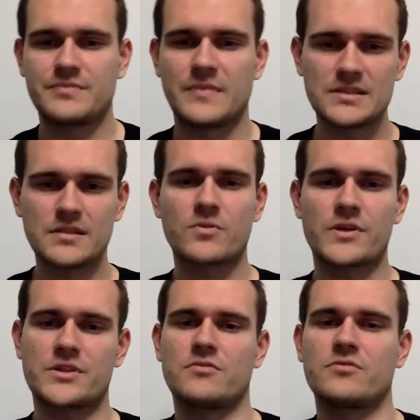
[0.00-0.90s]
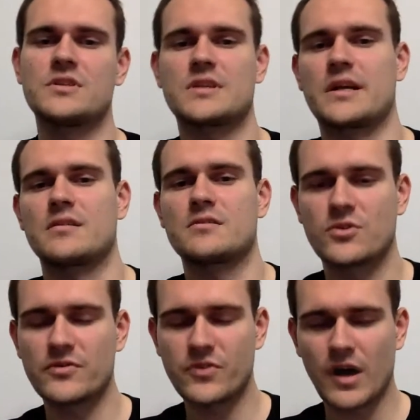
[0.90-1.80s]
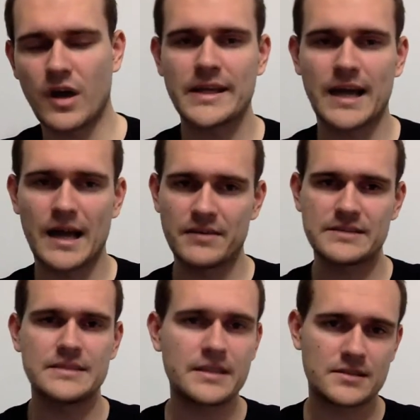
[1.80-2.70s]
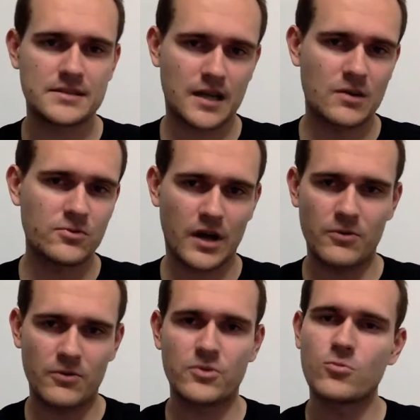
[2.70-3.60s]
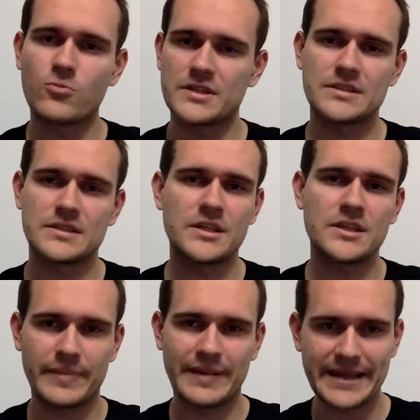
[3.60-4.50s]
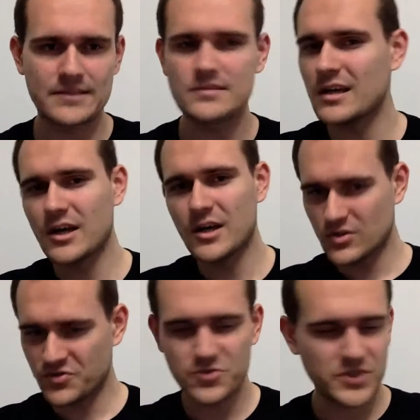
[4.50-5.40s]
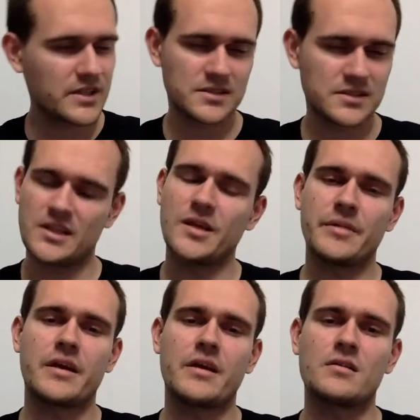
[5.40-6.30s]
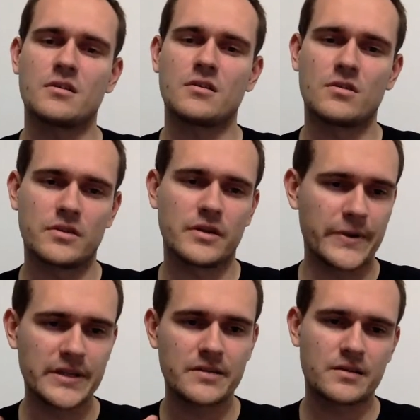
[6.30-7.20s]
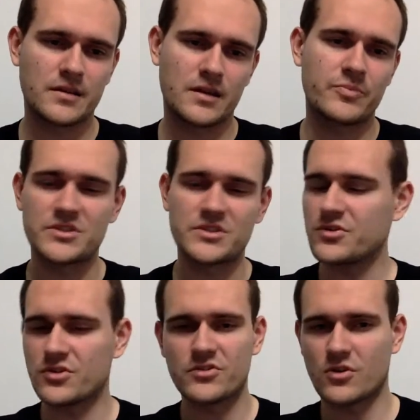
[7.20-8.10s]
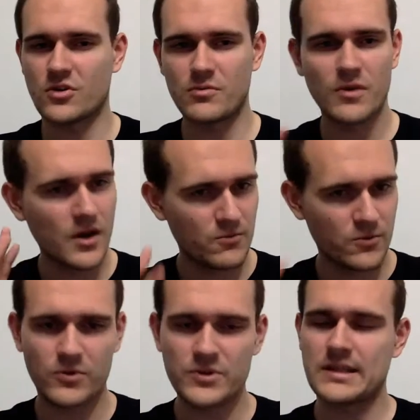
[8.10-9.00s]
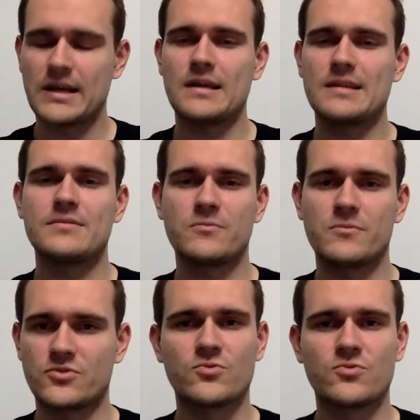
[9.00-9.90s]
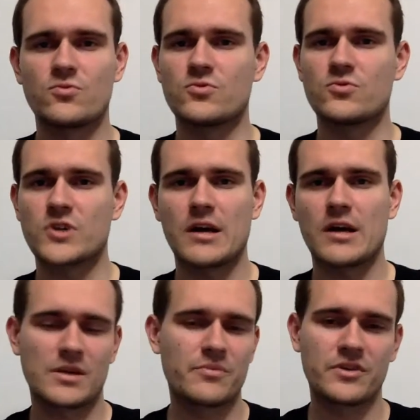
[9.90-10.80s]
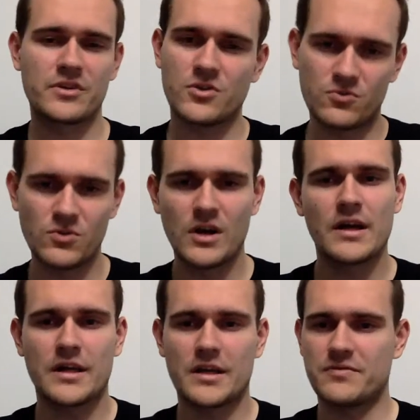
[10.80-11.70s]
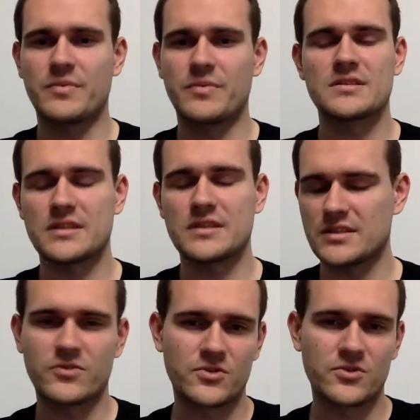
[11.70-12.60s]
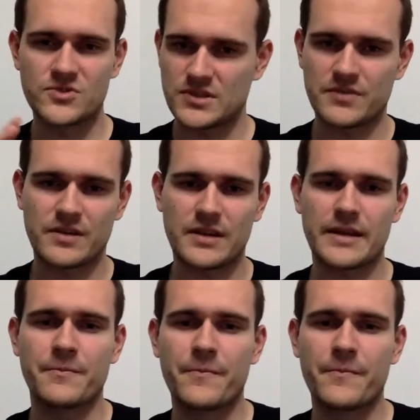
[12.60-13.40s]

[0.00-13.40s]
It's still a question of design. So if you actually have ideas how you want to see it, please do send us an email on eReader@prestigio.com. We're always glad to try out something new. If it makes it easier for users, definitely.